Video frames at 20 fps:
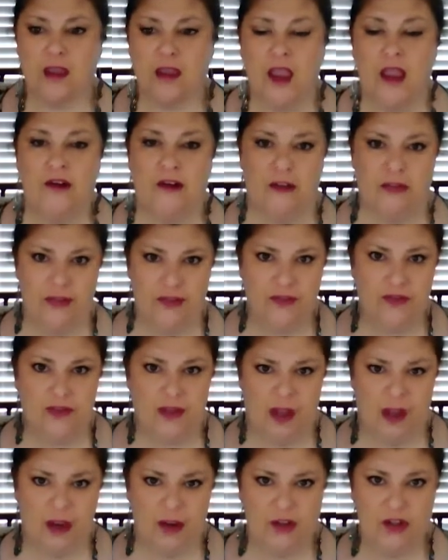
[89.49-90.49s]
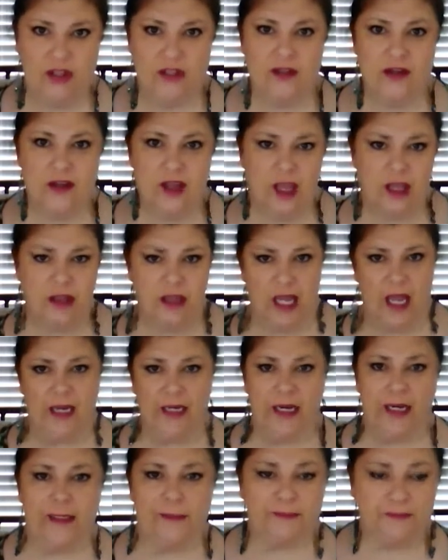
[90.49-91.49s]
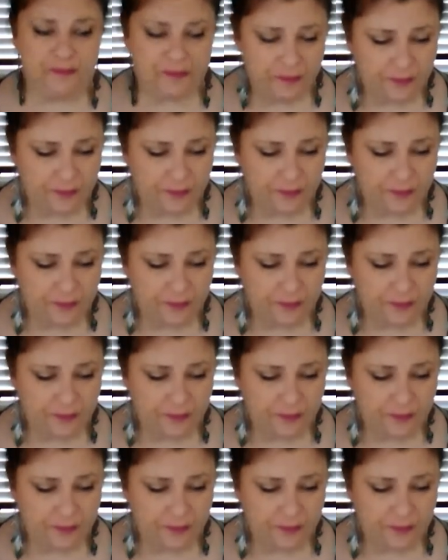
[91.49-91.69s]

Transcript: get on the stage and line up.